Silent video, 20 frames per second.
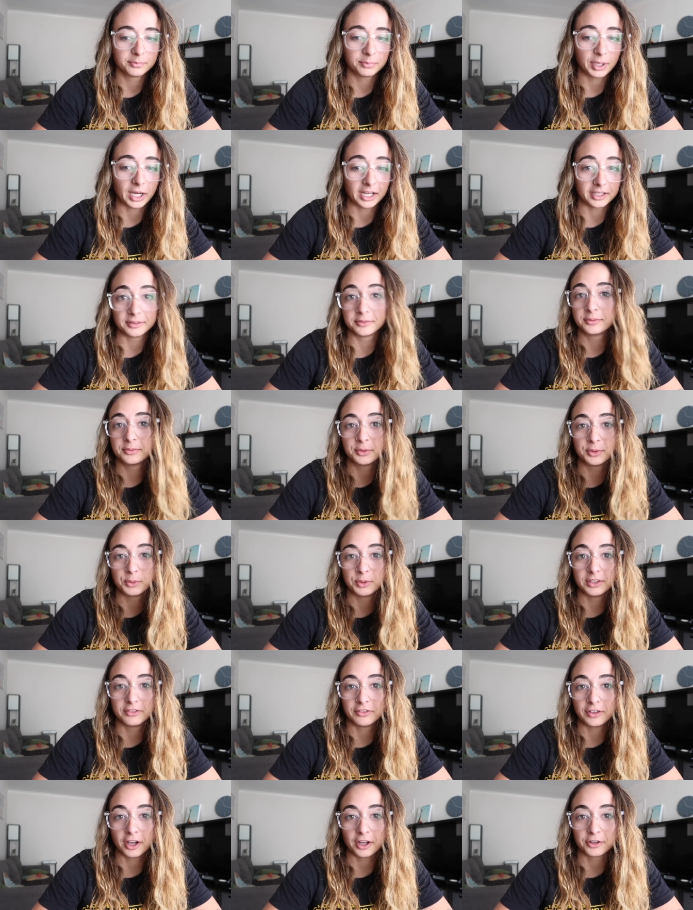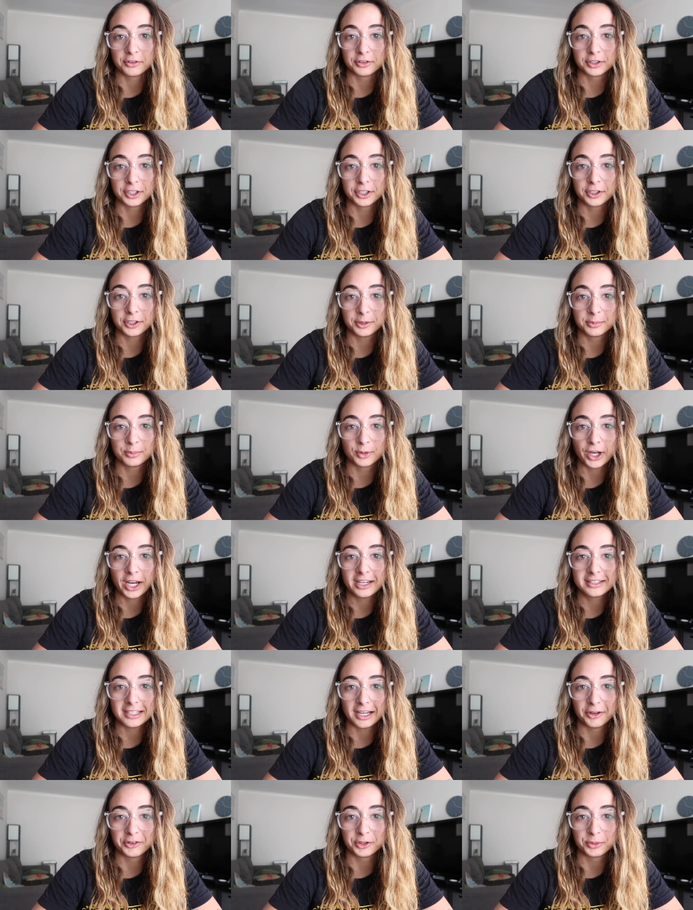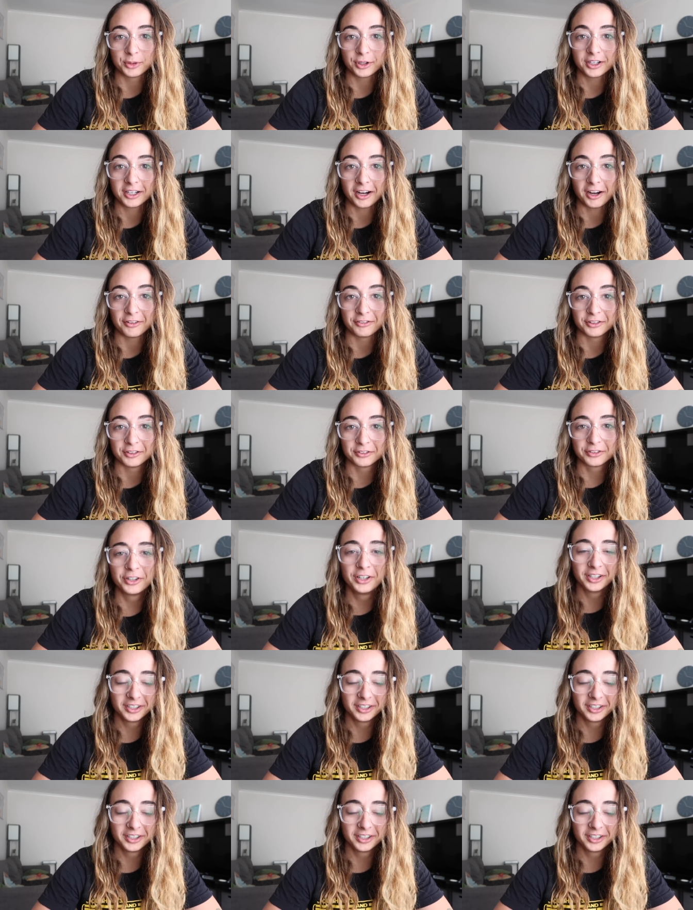but we've got a really good breakdown to work off of.